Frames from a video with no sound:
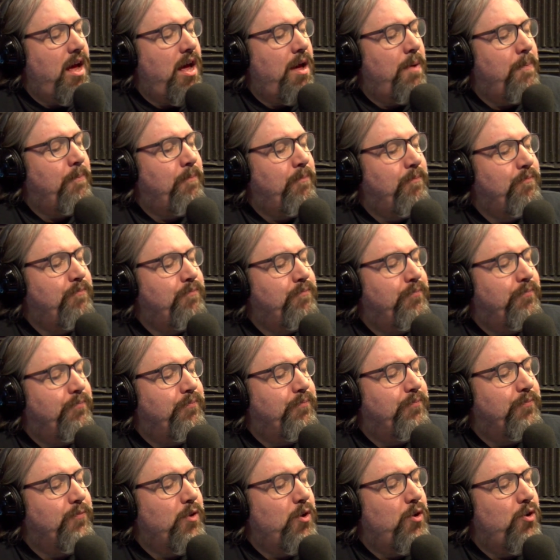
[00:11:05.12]
Um,
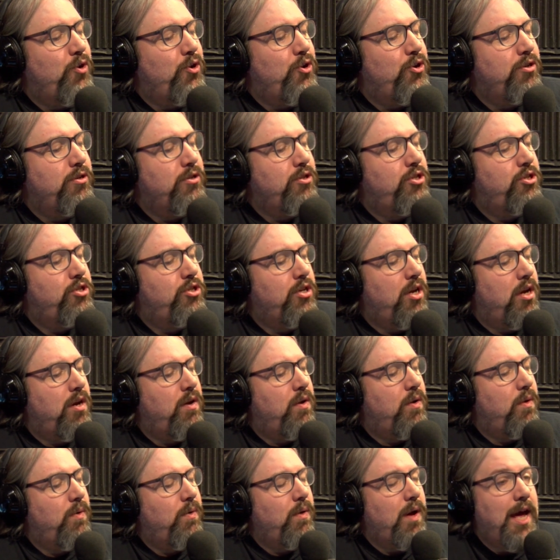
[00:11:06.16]

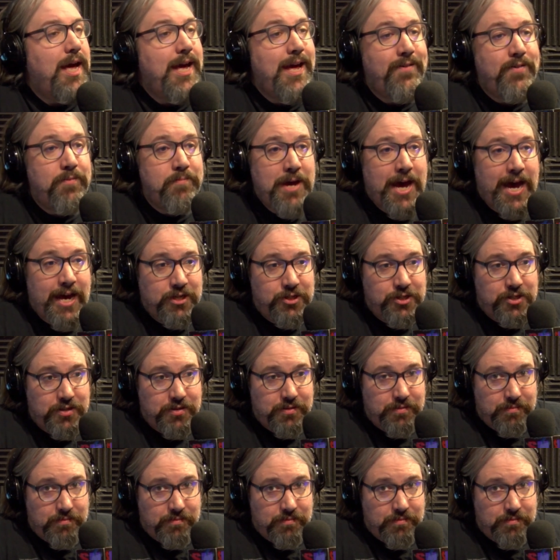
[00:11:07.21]
so I have a match.